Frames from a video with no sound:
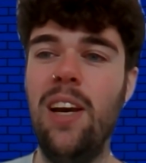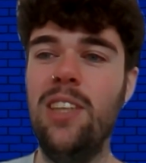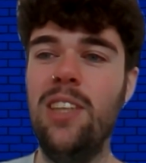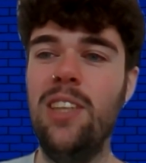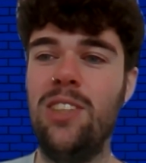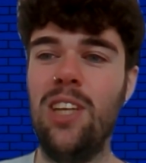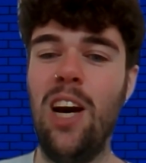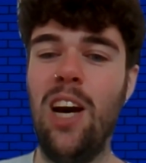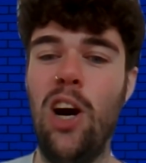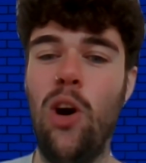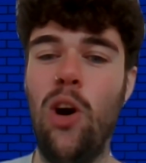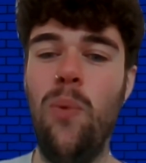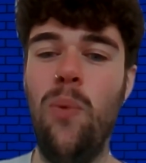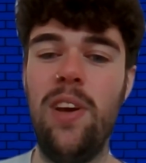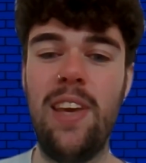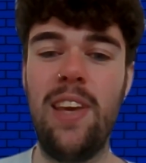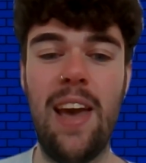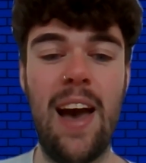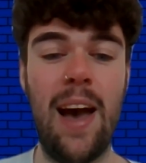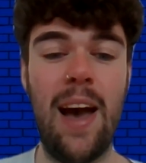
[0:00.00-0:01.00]
So,
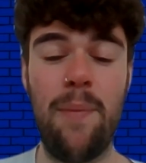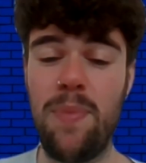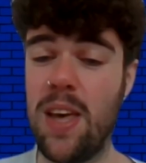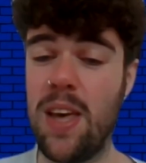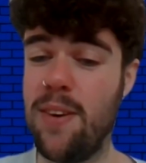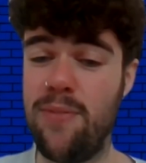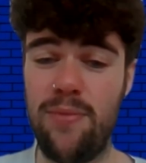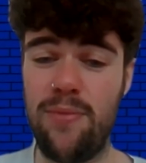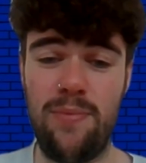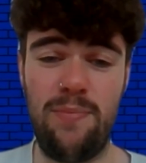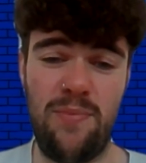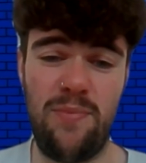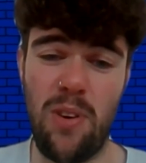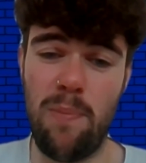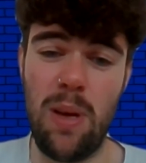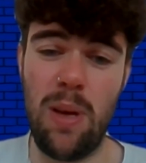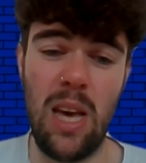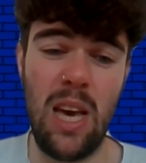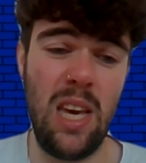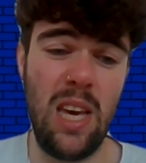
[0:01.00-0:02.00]
yeah, for
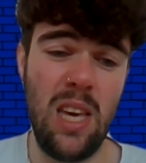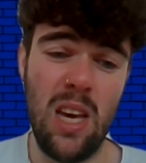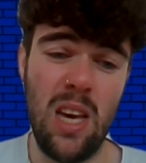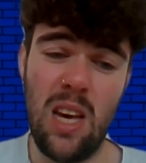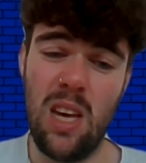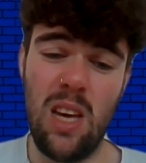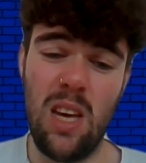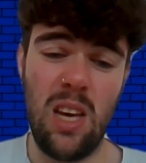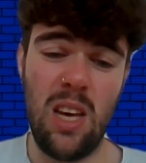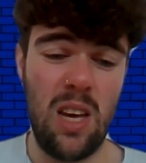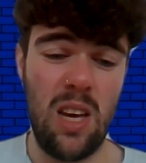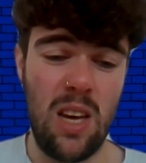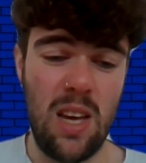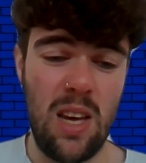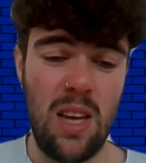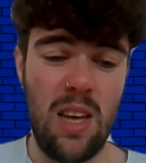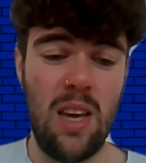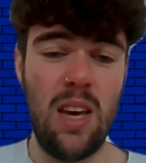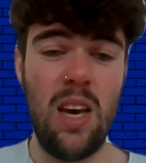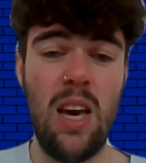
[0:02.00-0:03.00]
me,
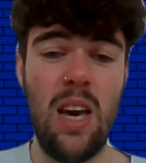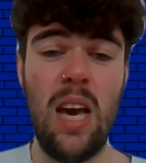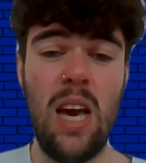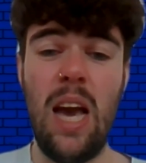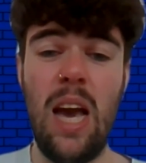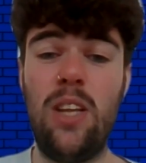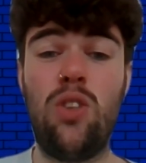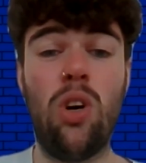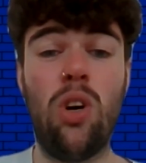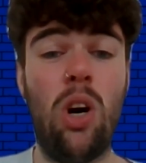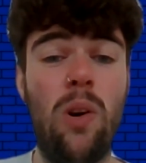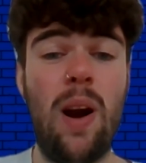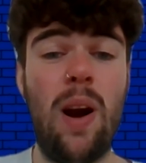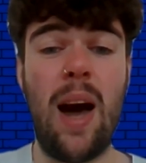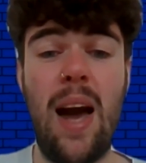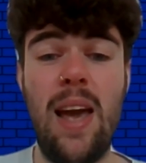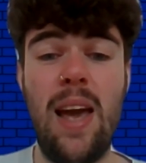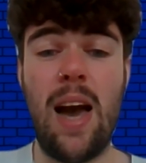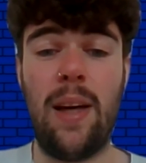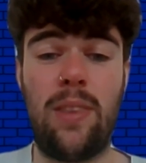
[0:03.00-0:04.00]
it's all
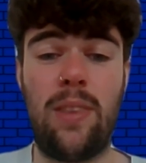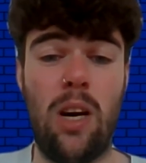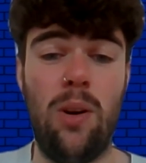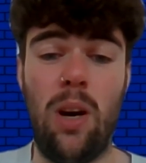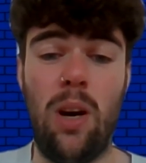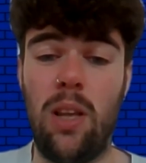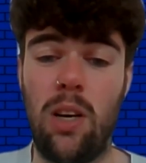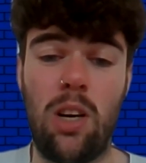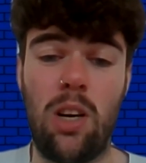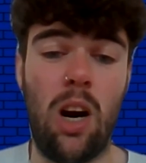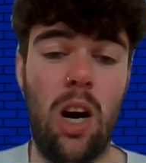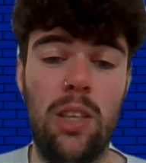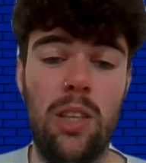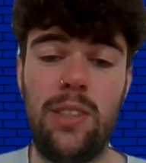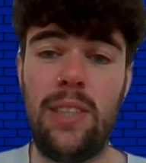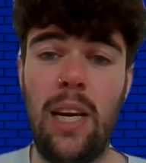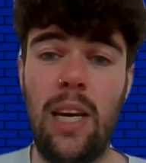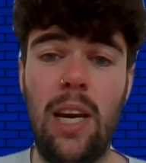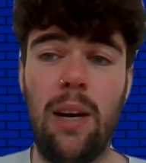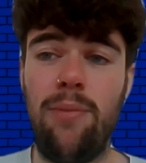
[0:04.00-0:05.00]
right. I
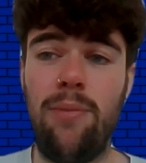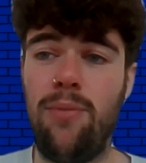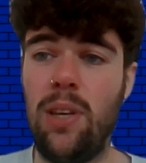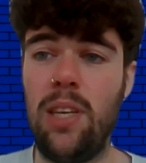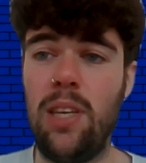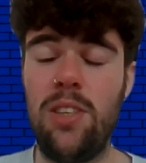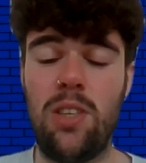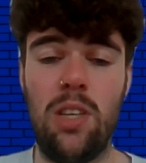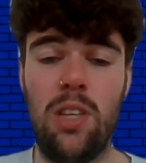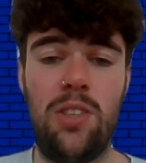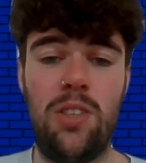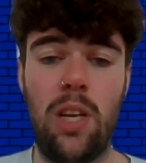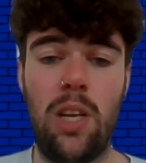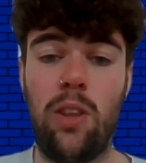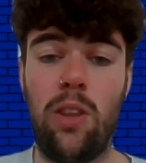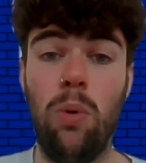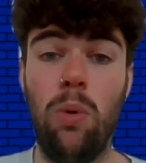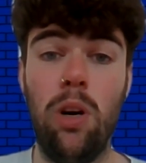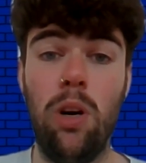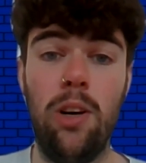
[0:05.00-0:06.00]
think he's going to
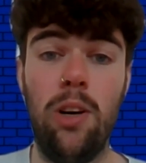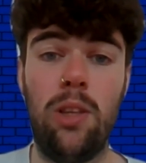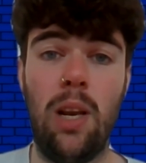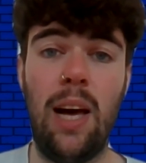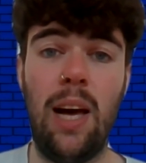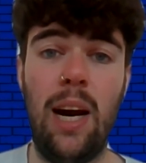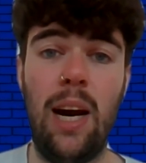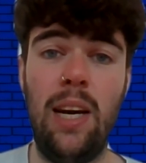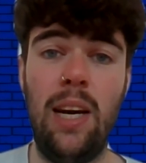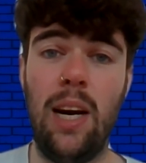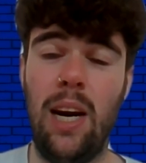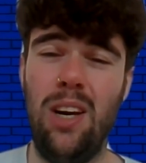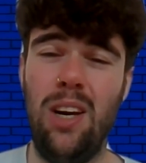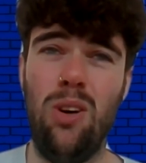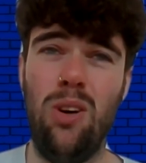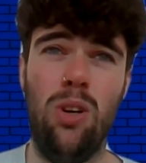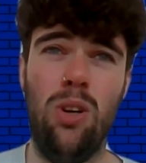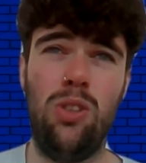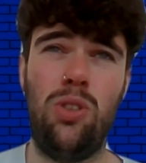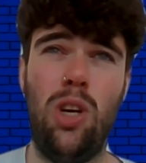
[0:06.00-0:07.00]
set the world alight. I
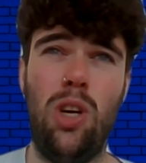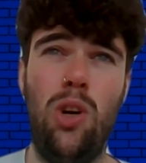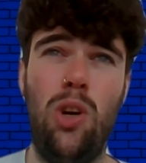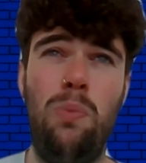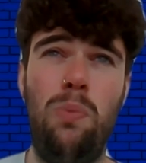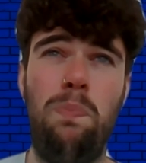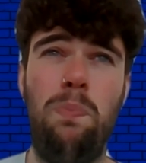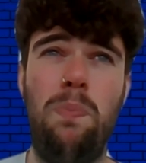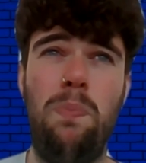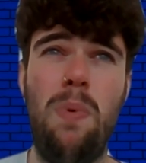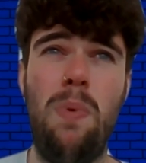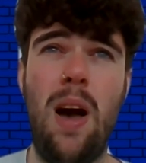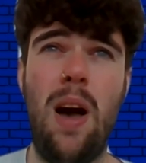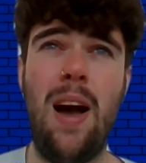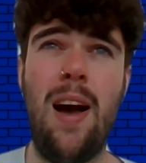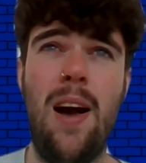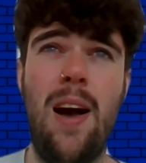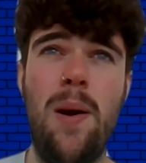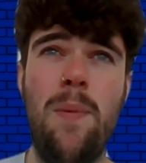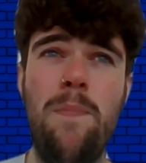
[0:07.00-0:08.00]
also...
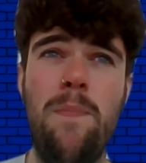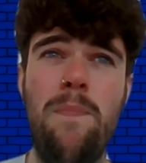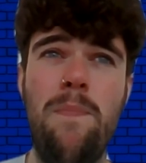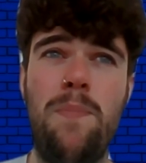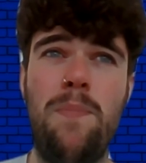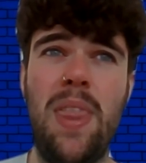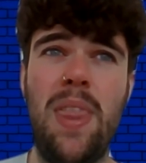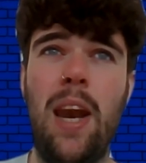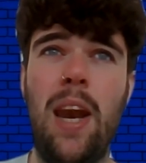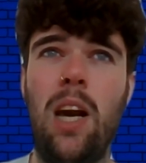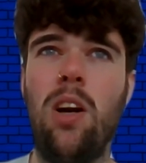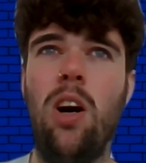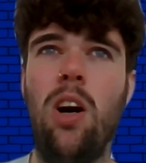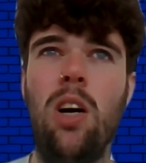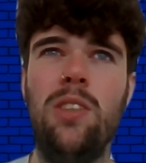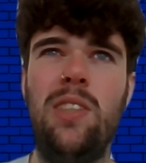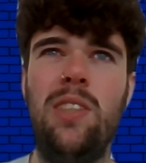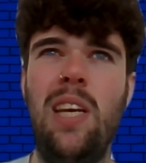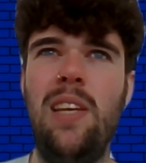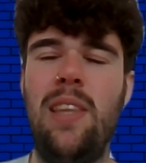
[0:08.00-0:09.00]
but then I
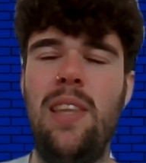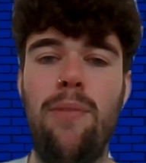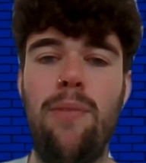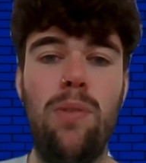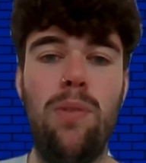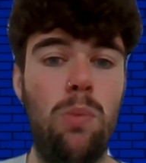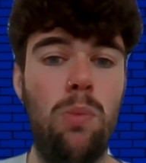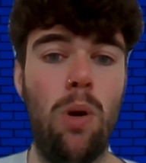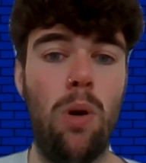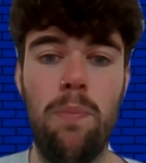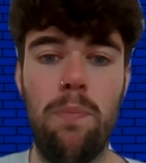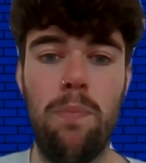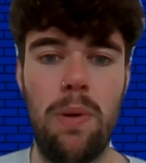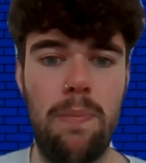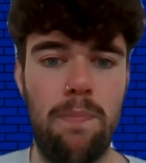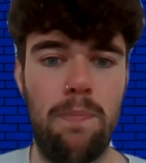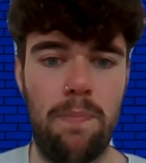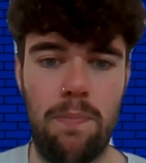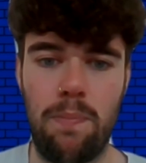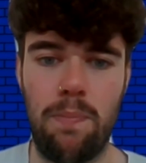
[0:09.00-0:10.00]
can't say he definitely
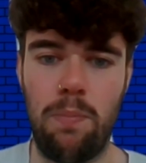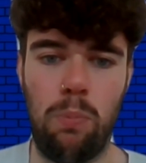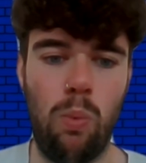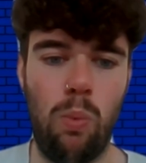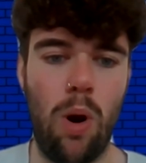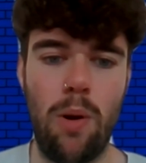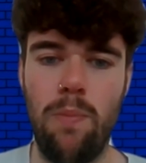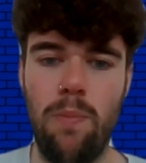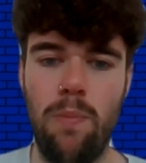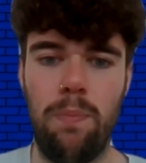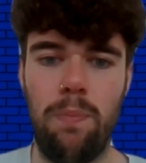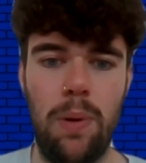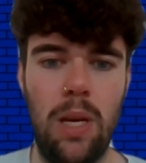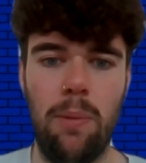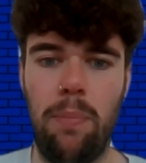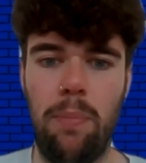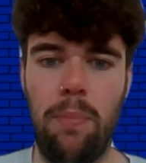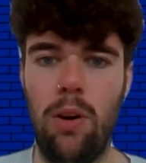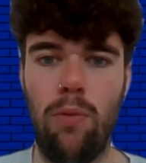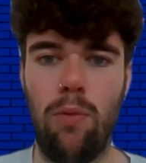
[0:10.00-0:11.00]
won't be
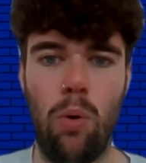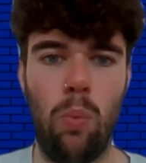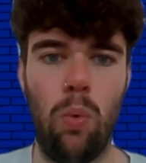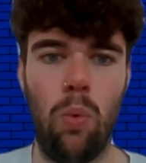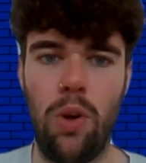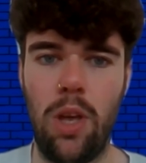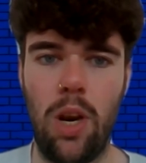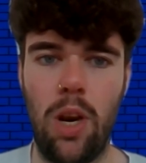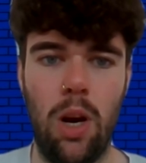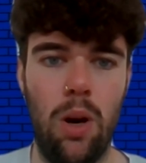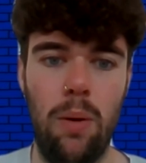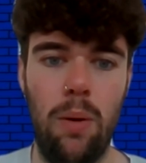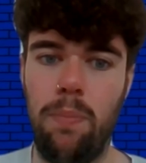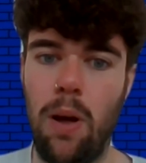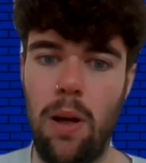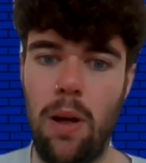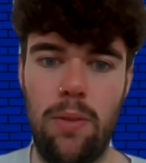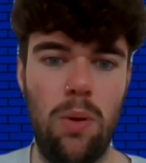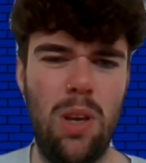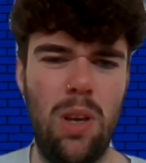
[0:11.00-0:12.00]
a bit of
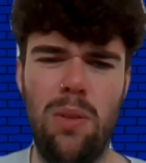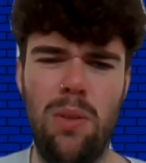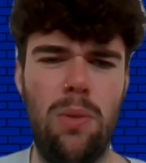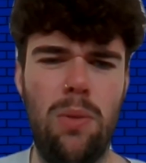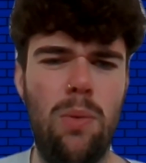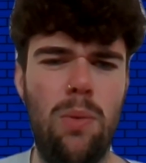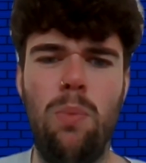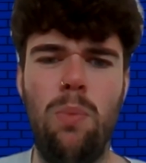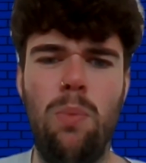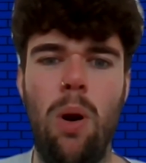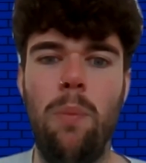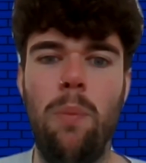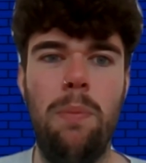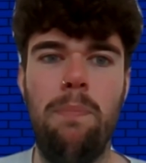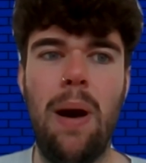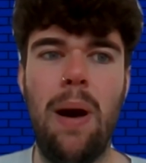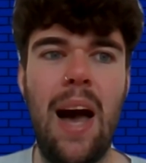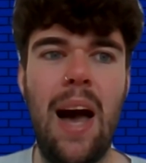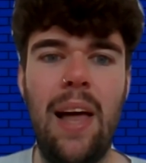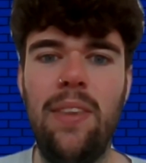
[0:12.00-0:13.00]
he won't be
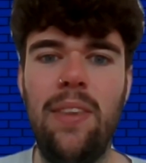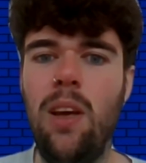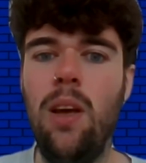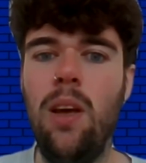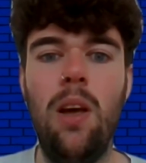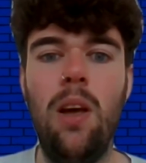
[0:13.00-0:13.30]
bad.